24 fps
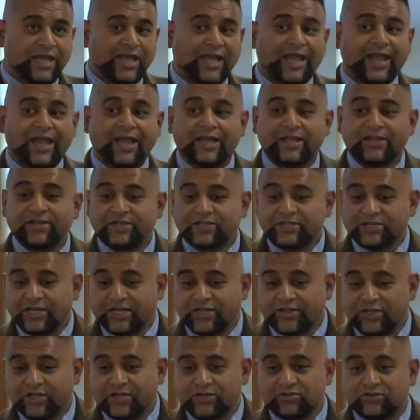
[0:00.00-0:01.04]
And
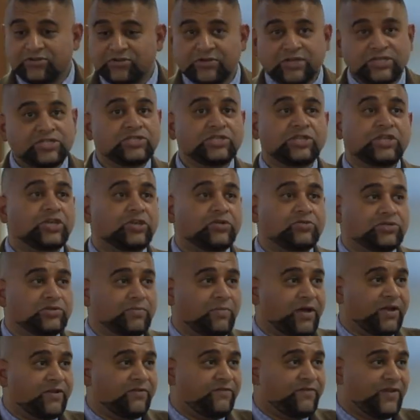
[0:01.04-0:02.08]
there isn't a huge
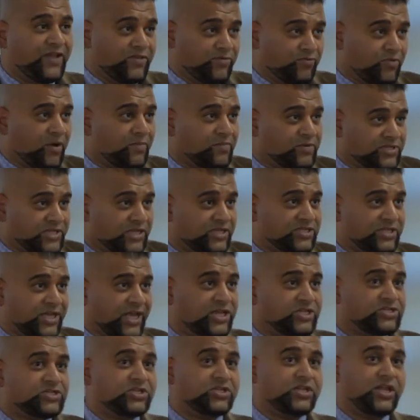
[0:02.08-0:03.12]
amount of faith
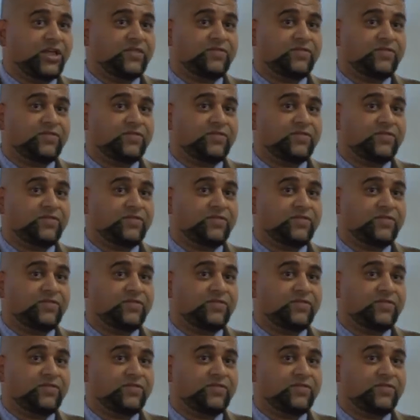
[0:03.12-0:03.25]
representation,